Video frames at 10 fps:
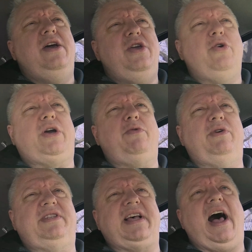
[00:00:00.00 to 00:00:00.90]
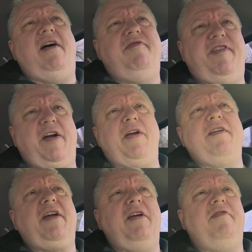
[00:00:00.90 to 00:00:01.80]
you can resolve
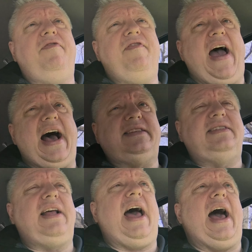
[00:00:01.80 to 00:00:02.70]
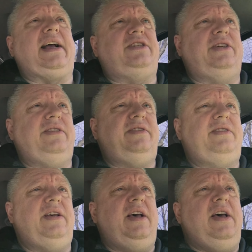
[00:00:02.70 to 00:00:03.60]
very fast
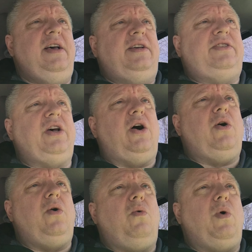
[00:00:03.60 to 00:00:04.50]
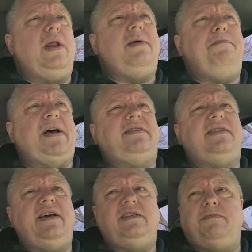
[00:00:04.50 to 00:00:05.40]
actions. So one of the best
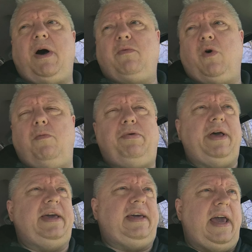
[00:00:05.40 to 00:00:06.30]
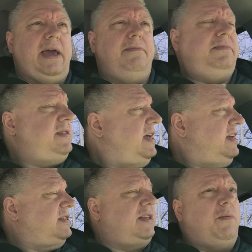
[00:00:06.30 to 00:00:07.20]
things about role-playing games
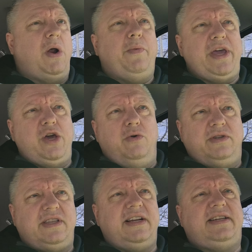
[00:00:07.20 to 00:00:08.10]
is that when we use the